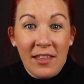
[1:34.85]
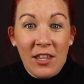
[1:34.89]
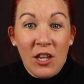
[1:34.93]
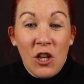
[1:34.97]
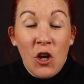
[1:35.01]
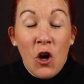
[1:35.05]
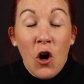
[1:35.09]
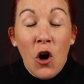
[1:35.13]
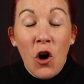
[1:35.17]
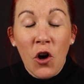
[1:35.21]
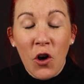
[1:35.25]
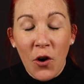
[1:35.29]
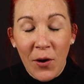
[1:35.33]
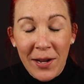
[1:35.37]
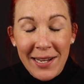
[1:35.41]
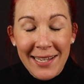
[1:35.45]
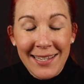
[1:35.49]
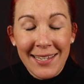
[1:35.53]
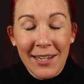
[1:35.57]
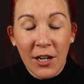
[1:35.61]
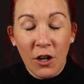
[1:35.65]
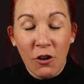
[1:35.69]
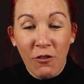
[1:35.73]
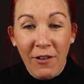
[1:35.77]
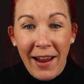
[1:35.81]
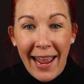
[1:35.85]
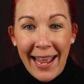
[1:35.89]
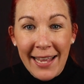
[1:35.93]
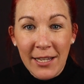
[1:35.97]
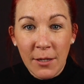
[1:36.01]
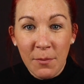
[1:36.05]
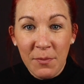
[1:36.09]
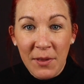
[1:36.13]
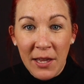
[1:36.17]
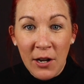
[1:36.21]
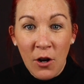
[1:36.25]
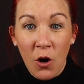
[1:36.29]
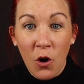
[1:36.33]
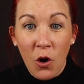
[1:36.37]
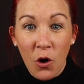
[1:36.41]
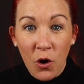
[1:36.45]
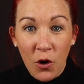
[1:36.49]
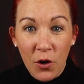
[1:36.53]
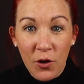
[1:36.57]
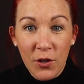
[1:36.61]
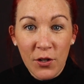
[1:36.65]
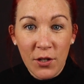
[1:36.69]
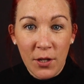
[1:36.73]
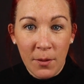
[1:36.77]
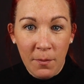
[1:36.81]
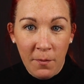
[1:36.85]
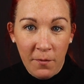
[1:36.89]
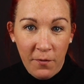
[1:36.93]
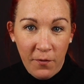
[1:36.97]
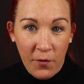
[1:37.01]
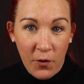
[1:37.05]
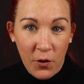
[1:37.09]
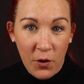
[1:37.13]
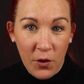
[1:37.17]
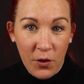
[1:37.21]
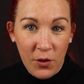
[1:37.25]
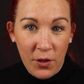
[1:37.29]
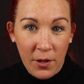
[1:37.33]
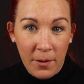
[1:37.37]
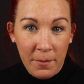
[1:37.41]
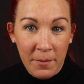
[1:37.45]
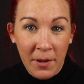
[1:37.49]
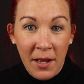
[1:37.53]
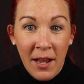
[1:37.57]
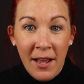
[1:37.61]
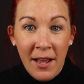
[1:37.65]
you're going to create something awesome for them.